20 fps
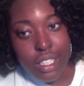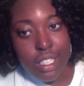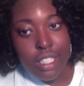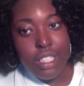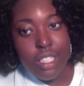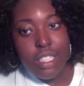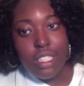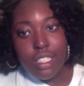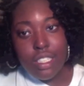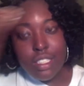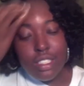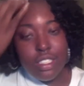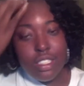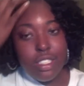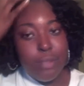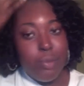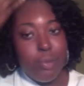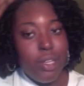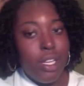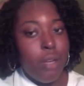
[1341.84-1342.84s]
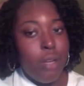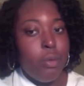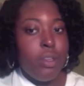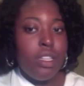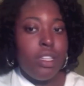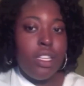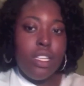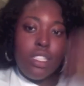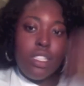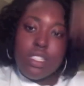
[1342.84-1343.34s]
And just play with
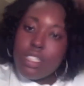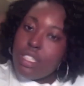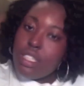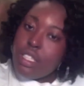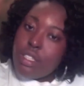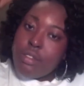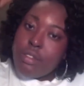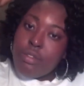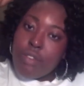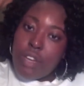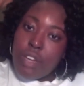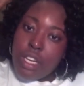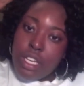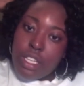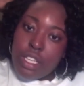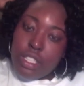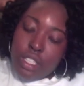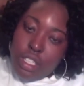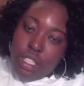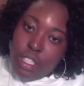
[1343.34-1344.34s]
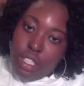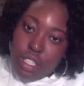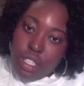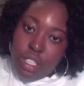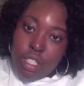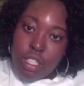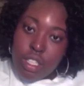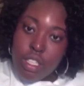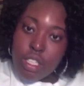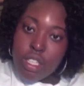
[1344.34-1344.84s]
it until you find
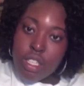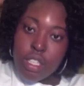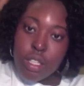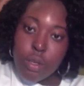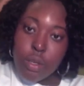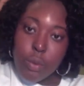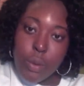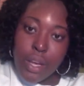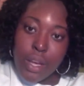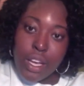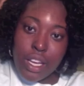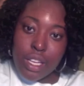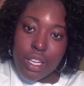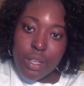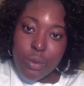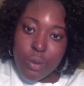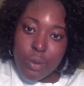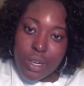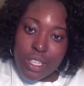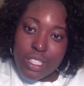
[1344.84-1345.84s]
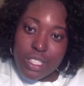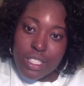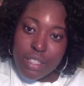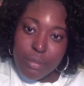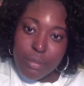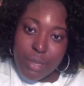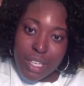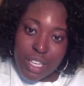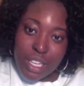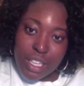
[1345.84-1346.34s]
the way you want it to
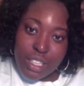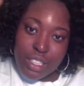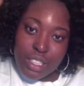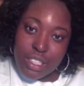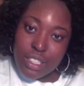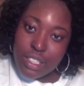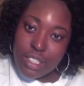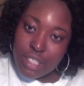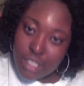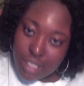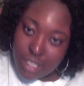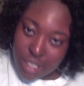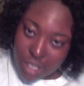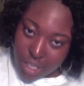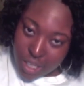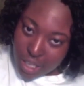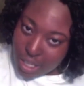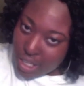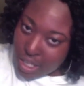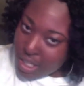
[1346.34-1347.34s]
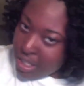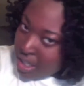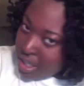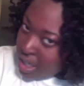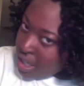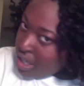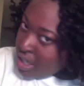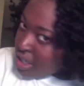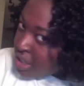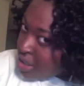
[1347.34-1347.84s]
be. So
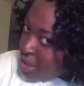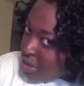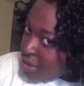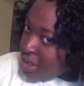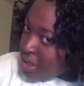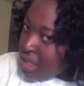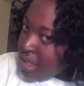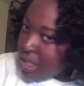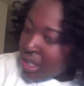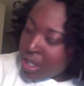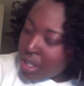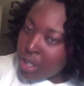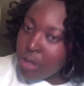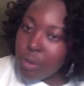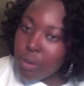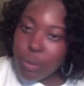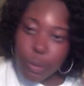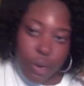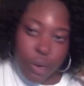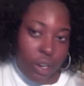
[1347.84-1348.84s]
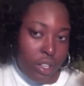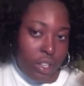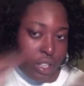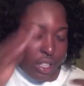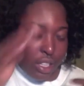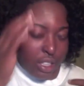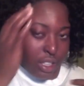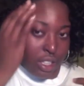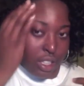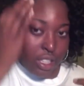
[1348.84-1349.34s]
I usually wear it
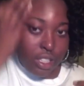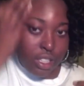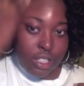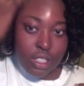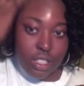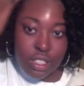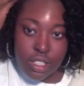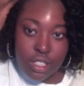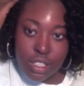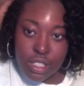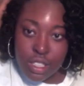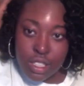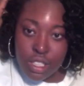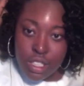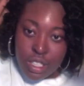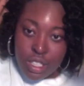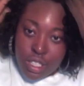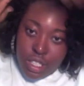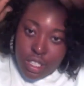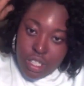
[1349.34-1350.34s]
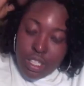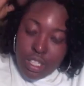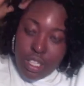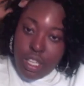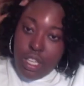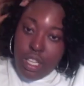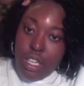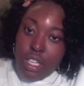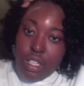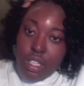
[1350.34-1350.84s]
like this,
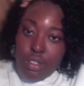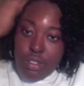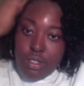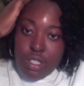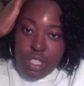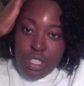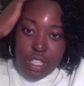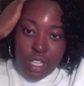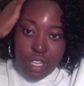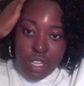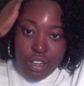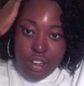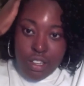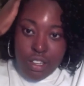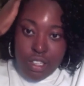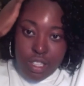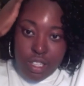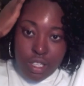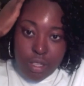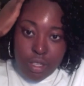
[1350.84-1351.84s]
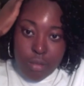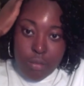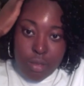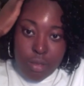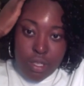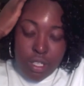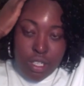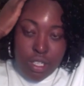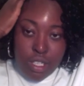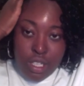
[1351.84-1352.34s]
and I usually get a hair clip,
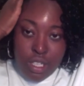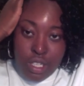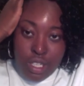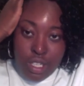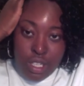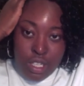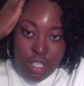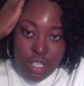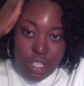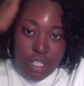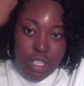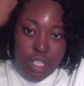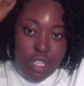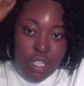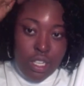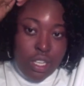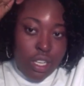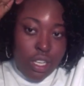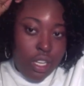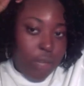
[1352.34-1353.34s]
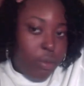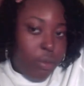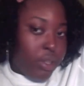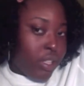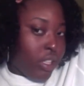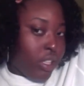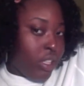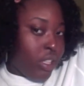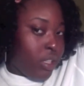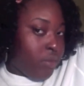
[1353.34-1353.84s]
and I put
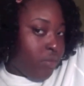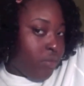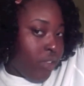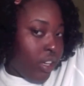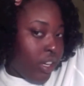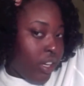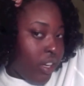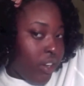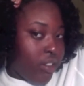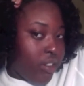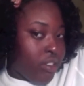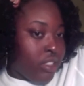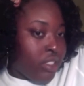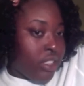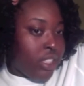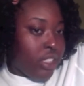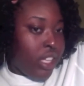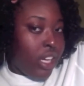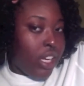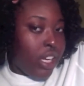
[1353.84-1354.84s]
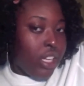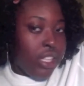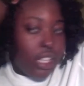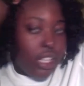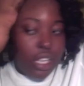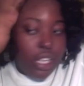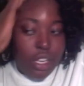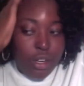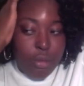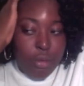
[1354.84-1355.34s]
the clip right here on the side of the
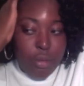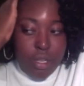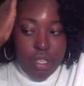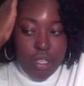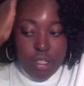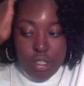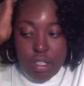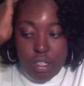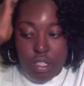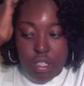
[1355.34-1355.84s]
hairpin.